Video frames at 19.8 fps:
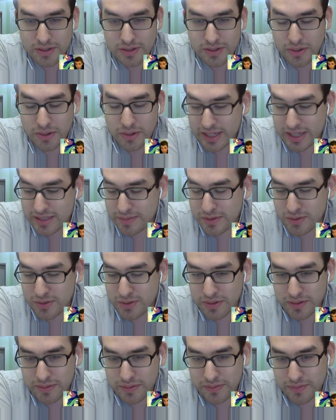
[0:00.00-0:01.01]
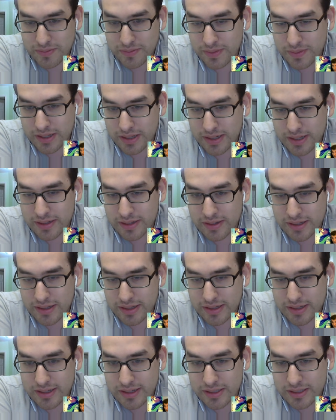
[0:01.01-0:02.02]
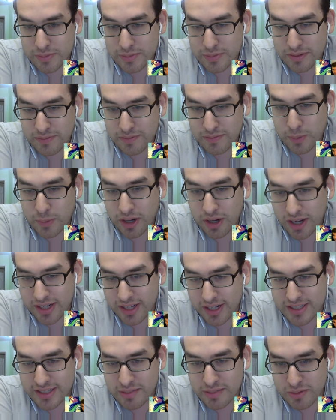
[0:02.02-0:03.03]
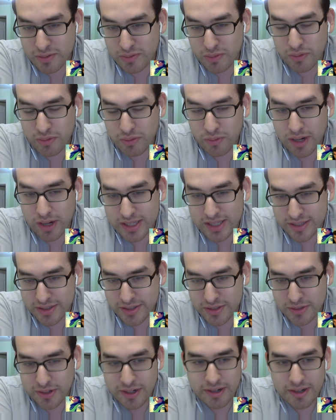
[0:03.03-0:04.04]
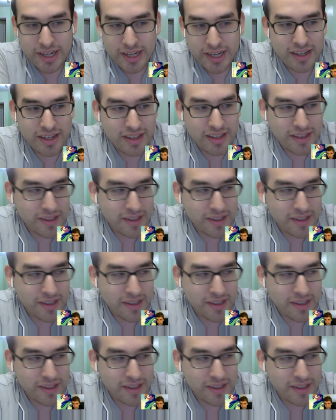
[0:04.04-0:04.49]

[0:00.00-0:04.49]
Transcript: create some sort of product that someone will watch and enjoy, right?